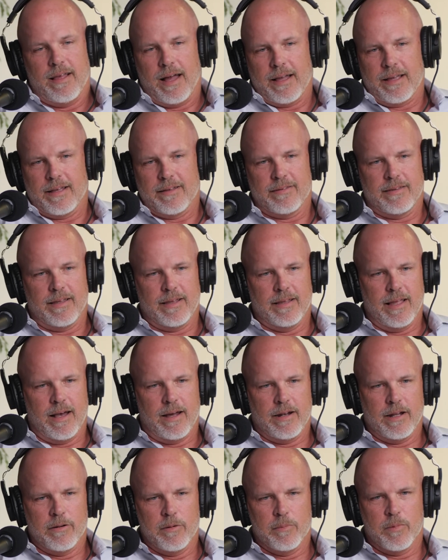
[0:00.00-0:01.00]
I guess they
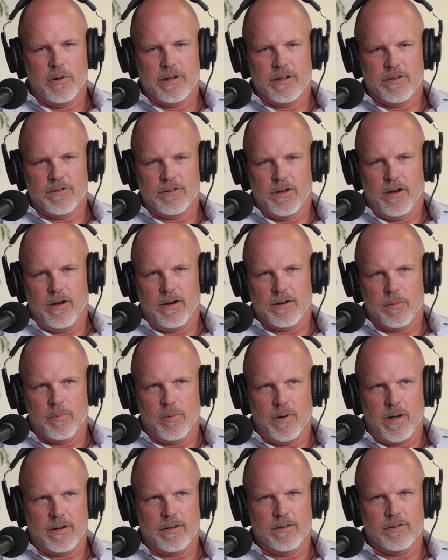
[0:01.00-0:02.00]
allowed him to bring his dog to
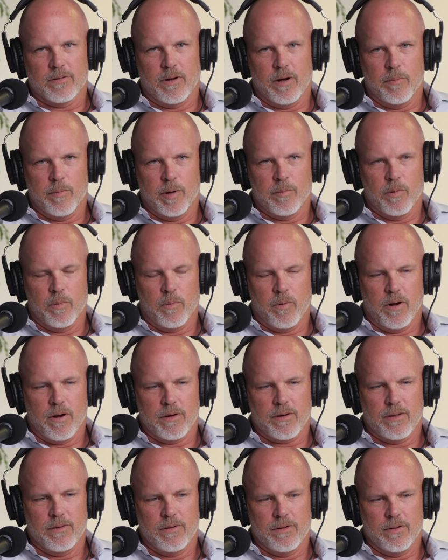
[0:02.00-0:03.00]
practice, so I remember
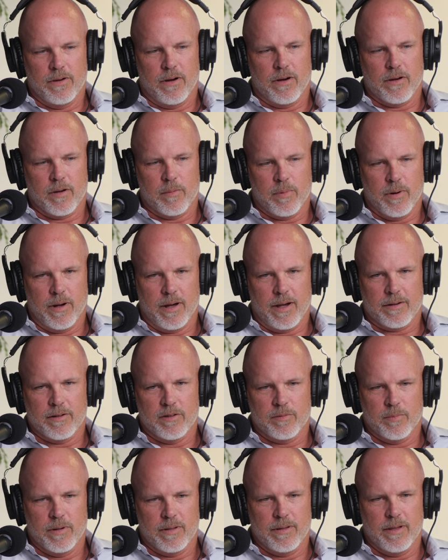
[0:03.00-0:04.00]
walking the dog at
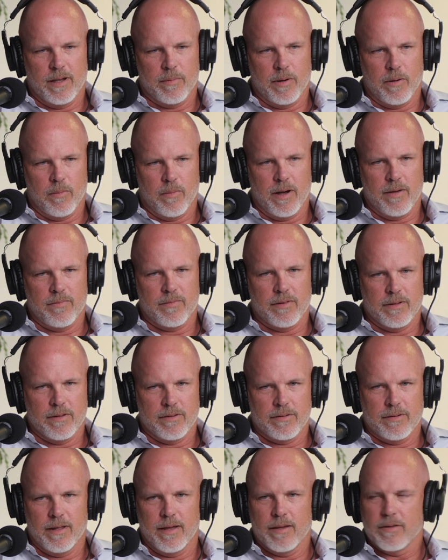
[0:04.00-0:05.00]
practice. But yeah, my wife to
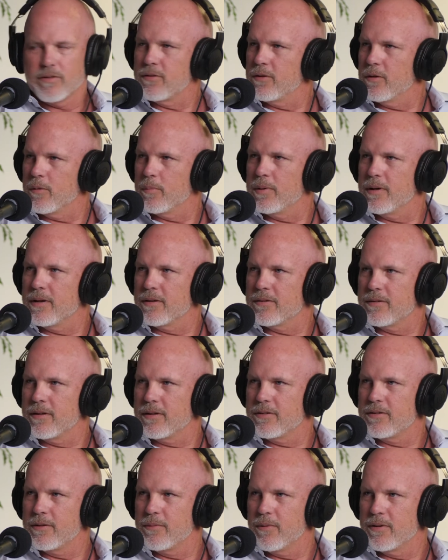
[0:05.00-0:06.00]
this day is still pissed
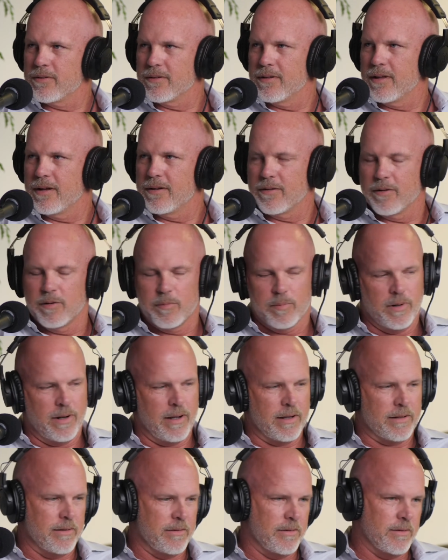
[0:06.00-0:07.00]
that she wasn't allowed to go to
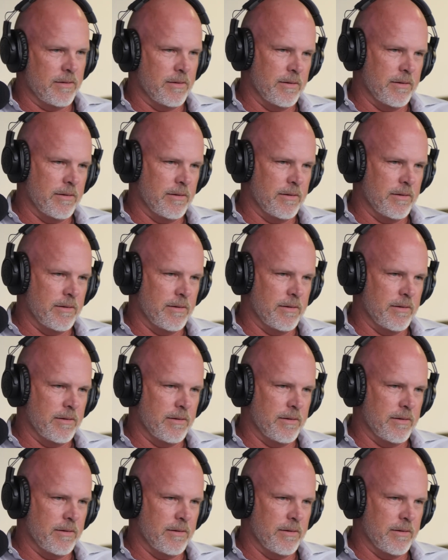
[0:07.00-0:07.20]
practice.